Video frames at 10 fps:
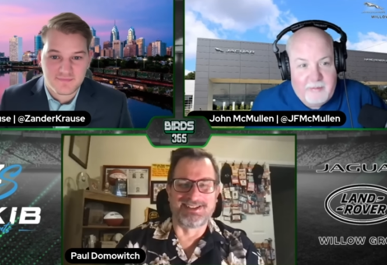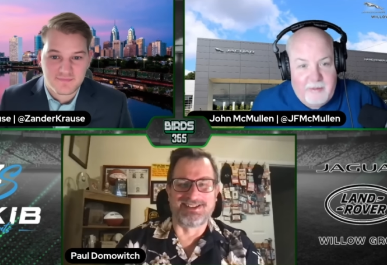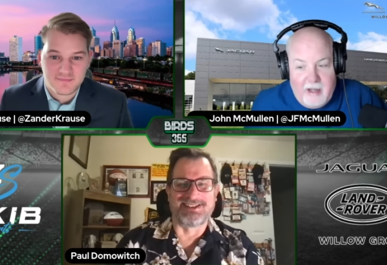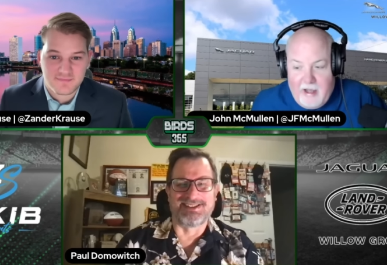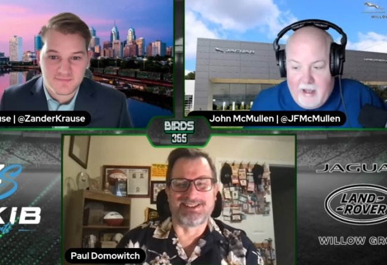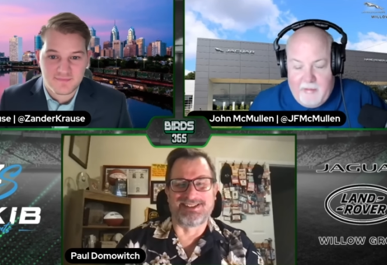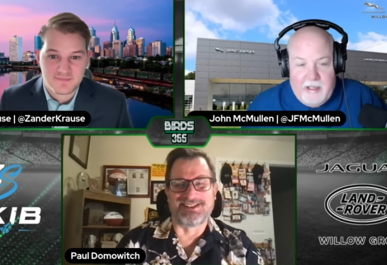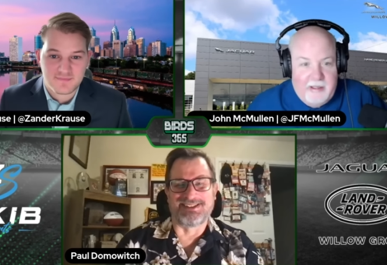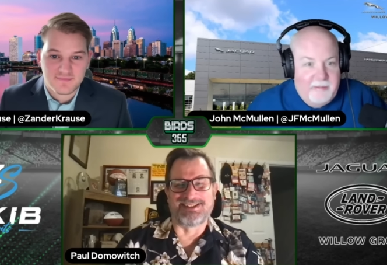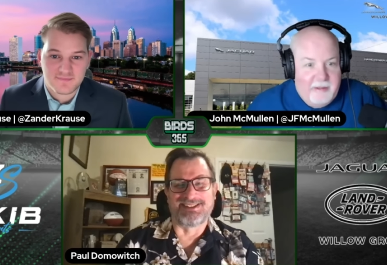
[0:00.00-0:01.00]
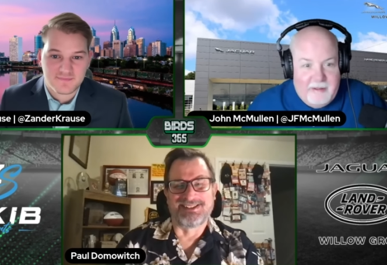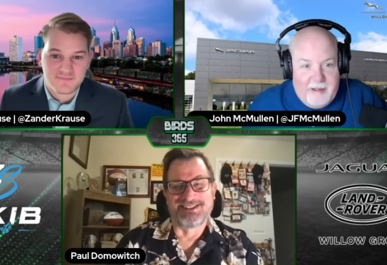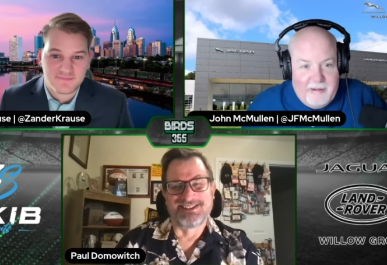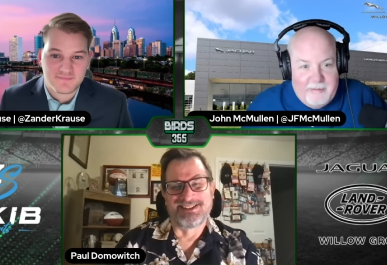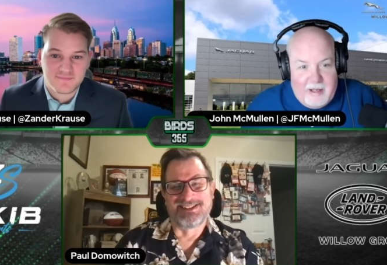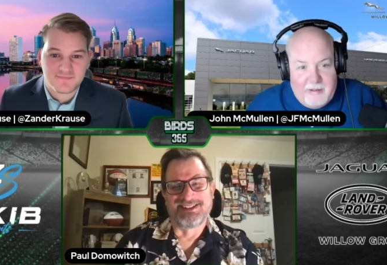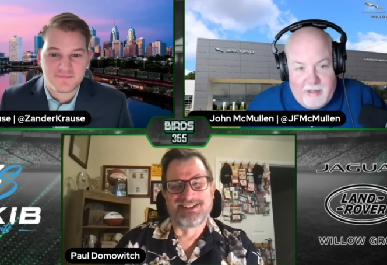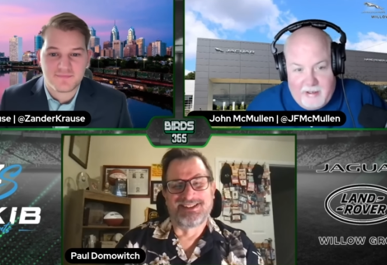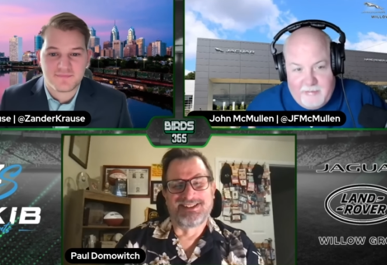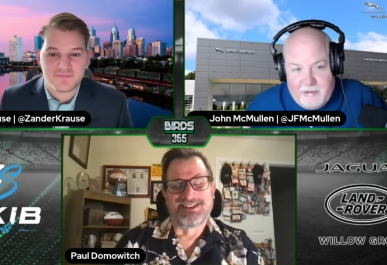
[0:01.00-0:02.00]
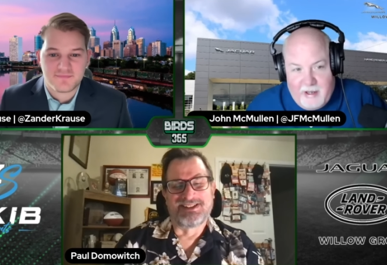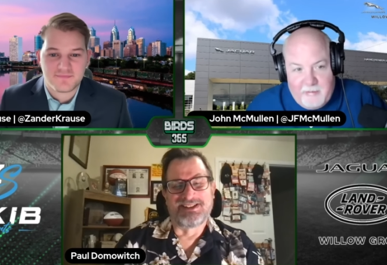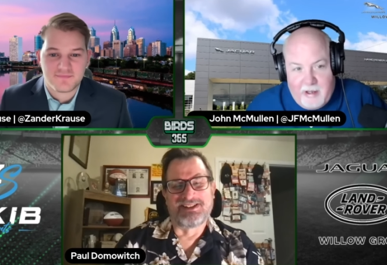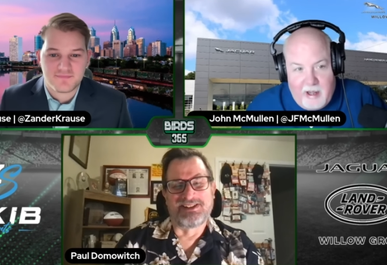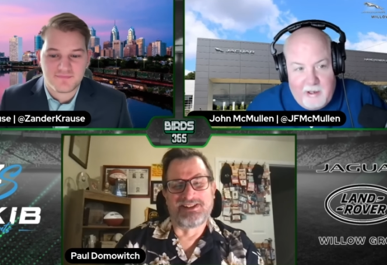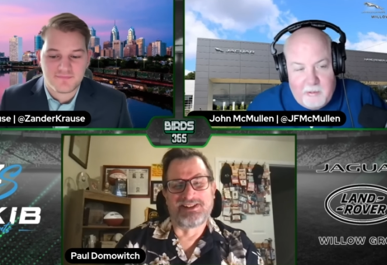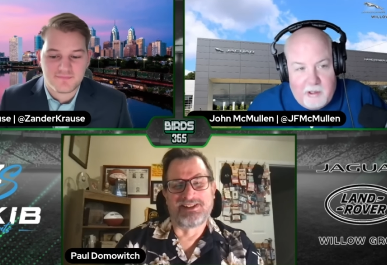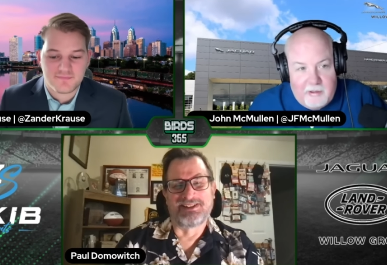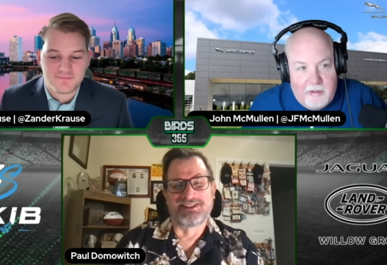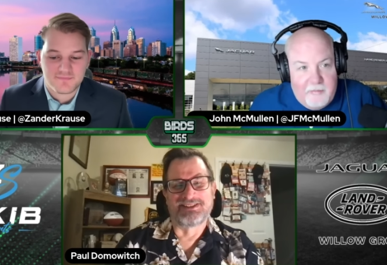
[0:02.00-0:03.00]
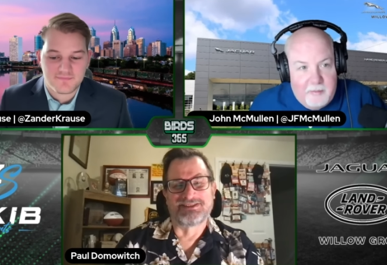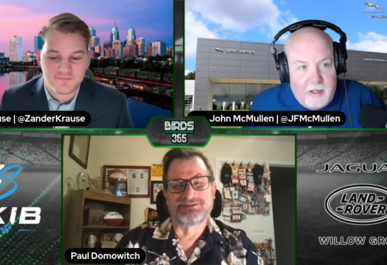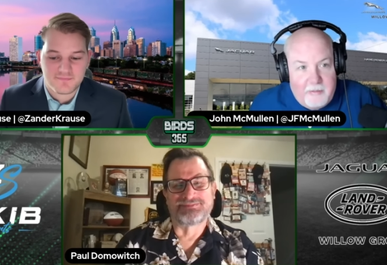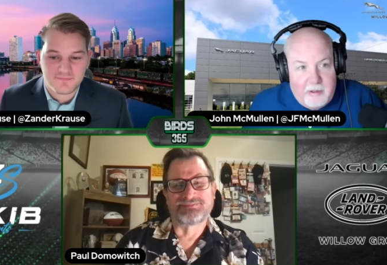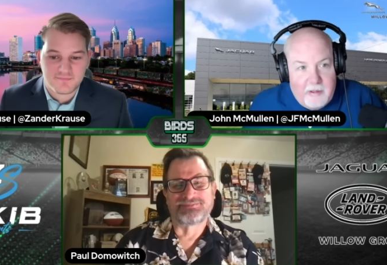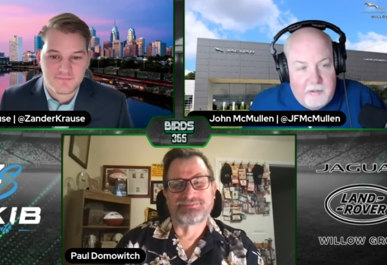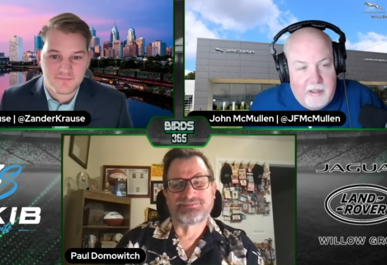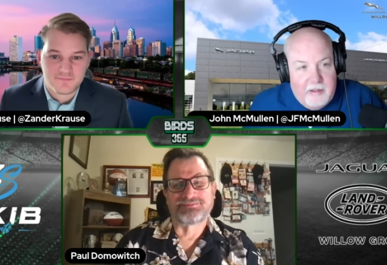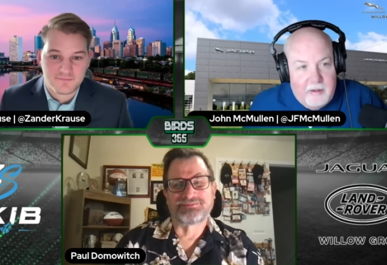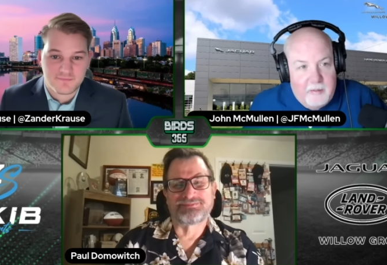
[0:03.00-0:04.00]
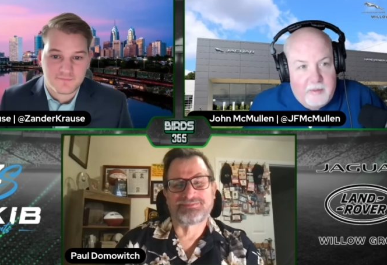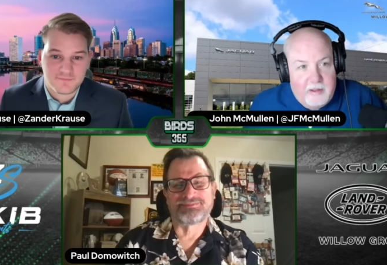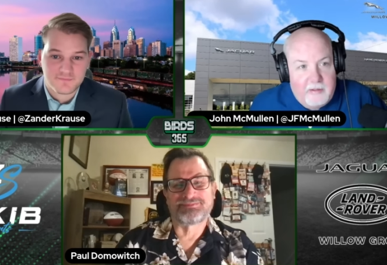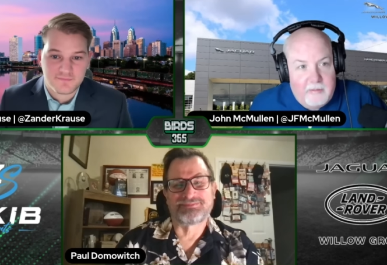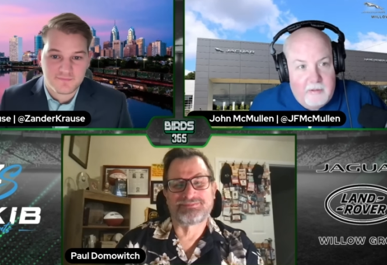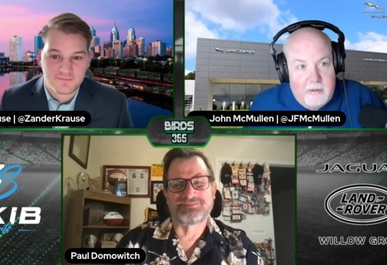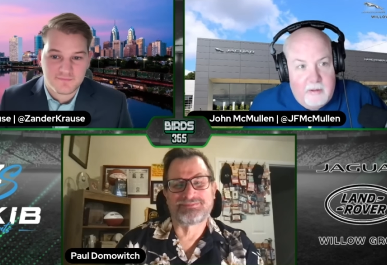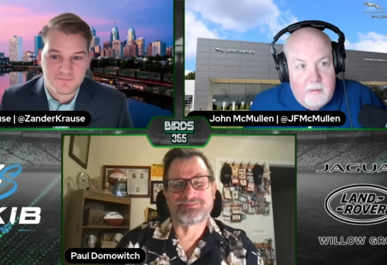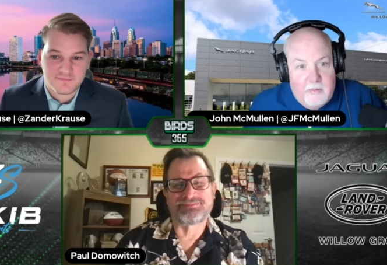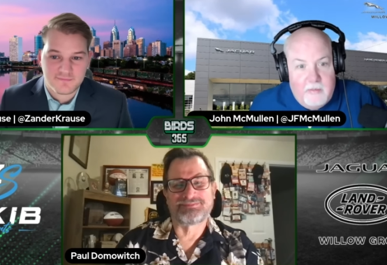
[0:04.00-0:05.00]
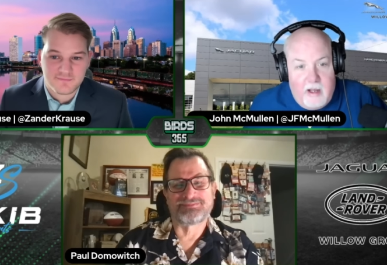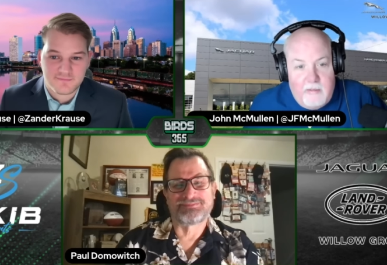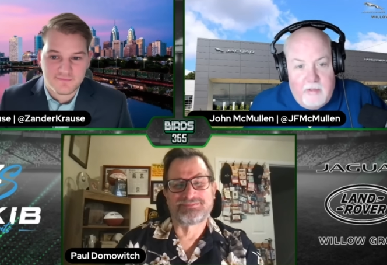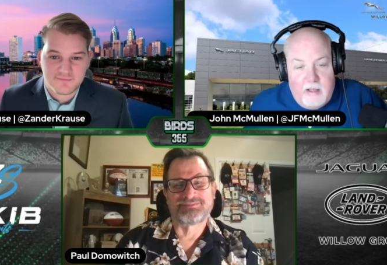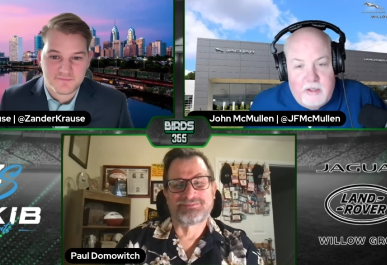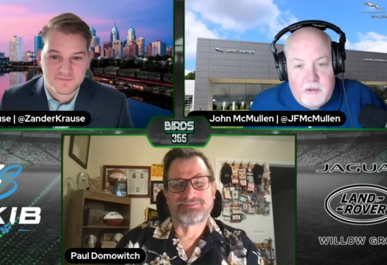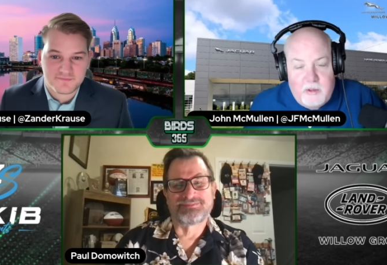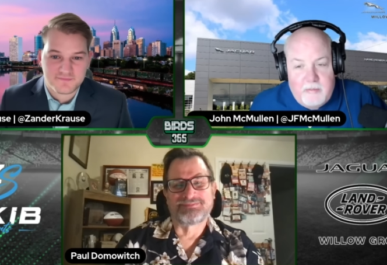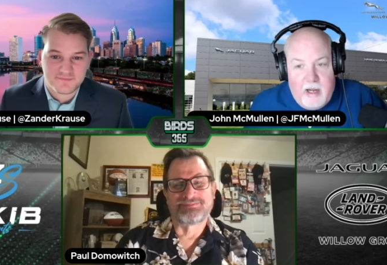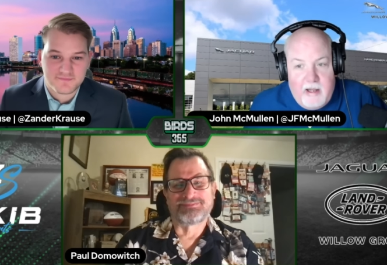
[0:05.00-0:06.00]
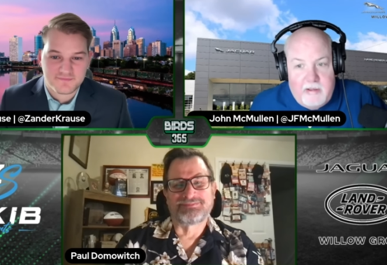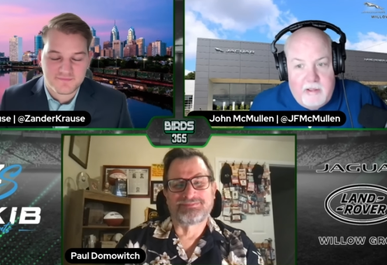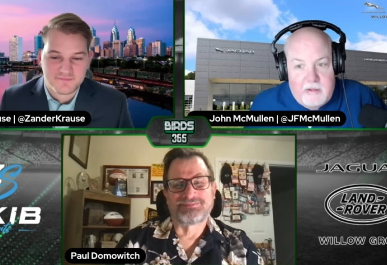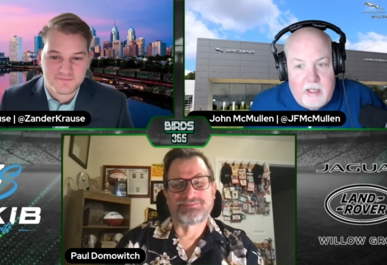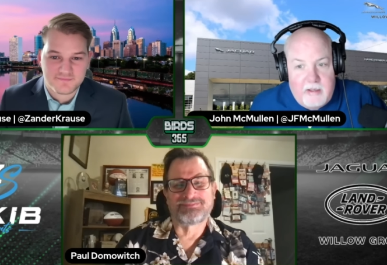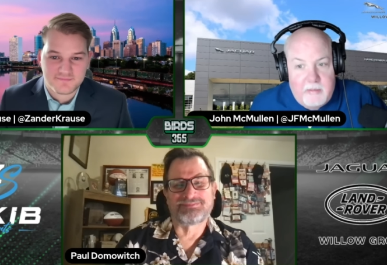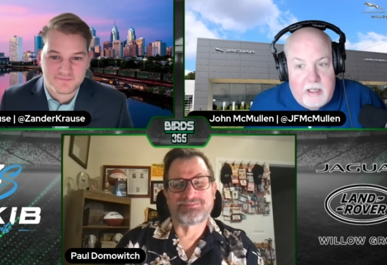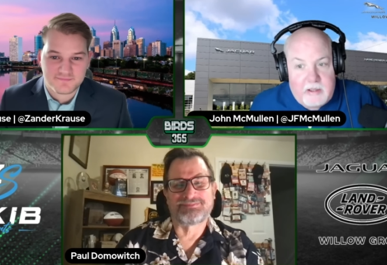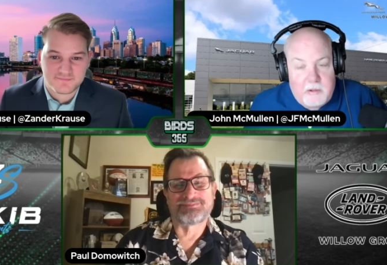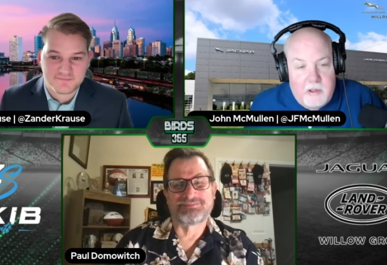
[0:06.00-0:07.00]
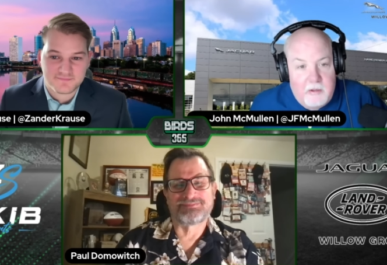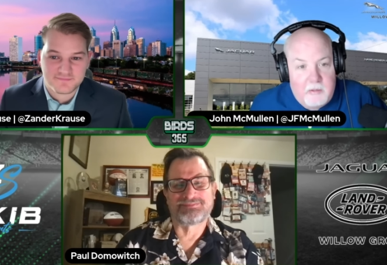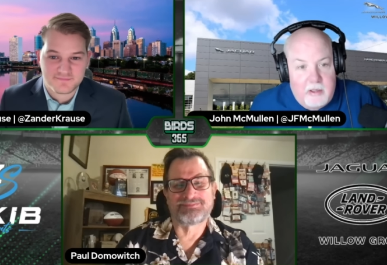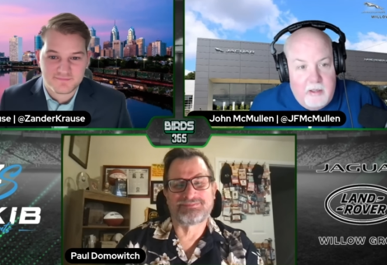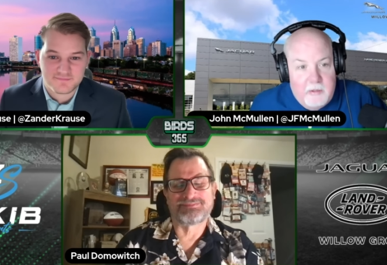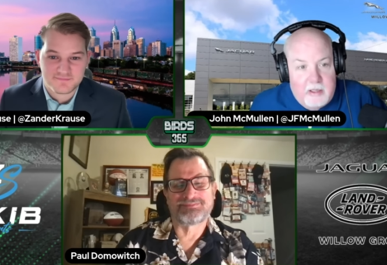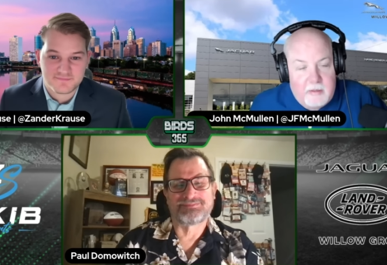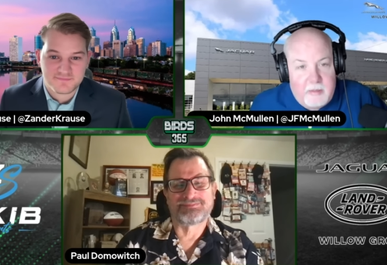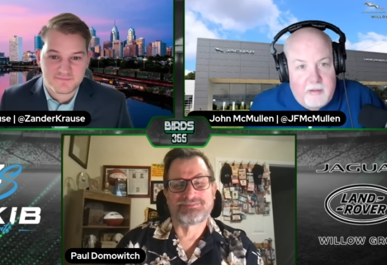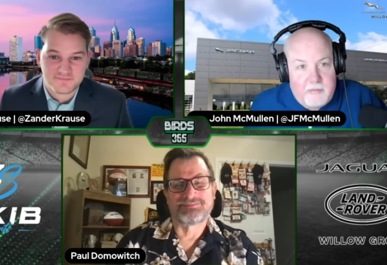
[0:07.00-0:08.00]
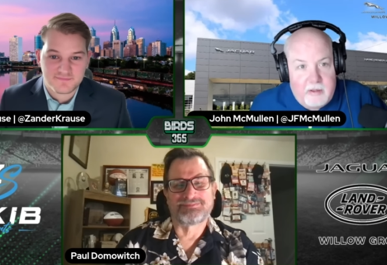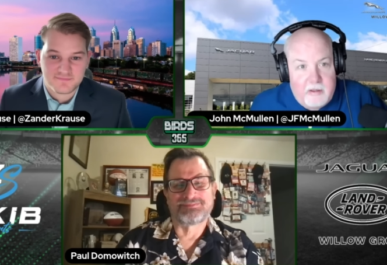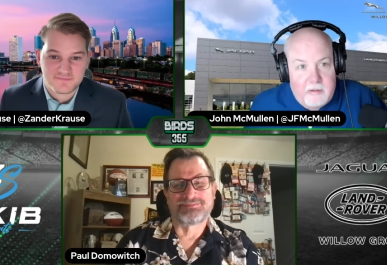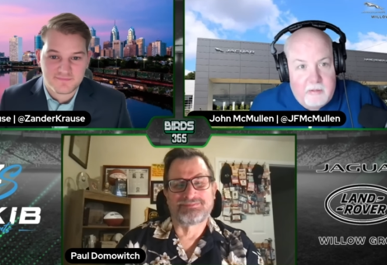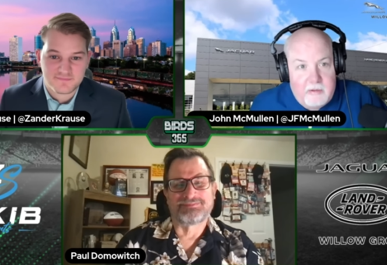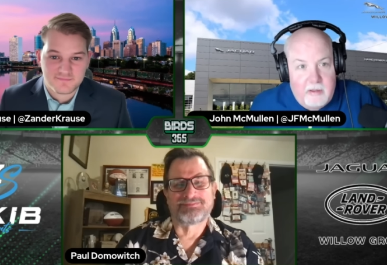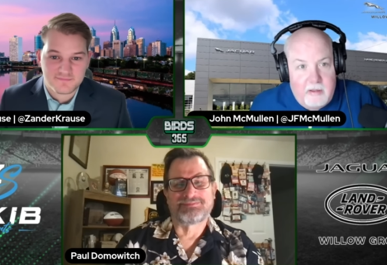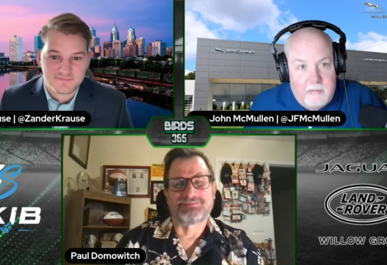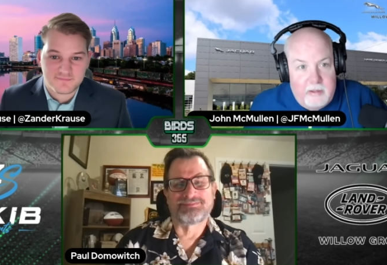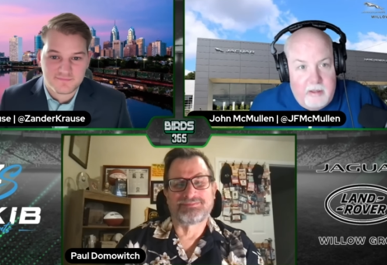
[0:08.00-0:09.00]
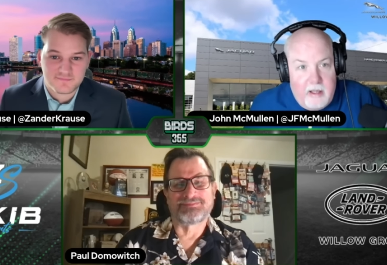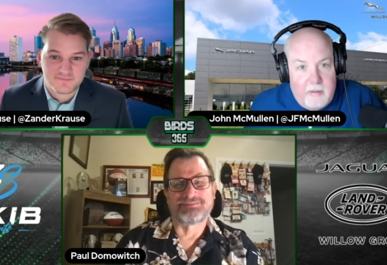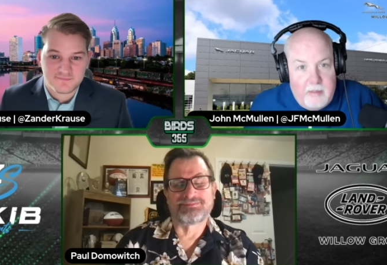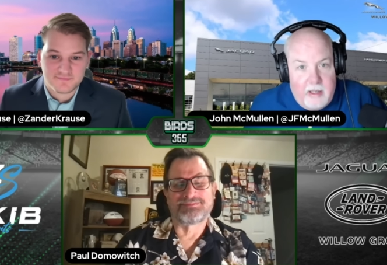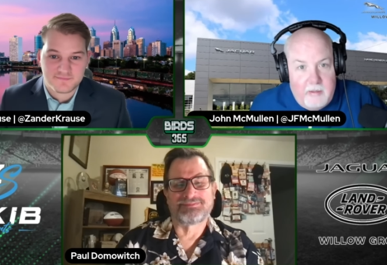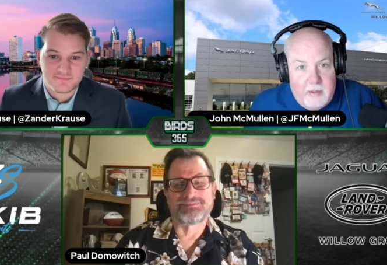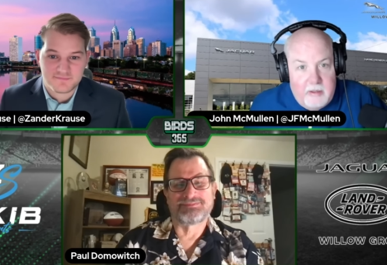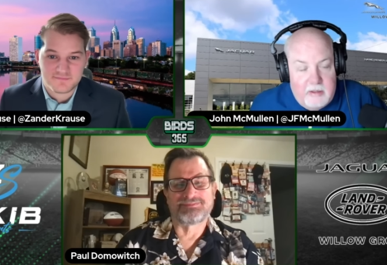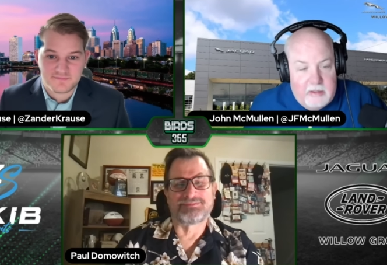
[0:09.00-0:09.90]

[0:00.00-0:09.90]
Speaker 1: I mean, look, I I I don't want to live in Buffalo either, but I, I, uh, Jordan Matthews had the best quote when he went to Buffalo. Uh, he had a baby and he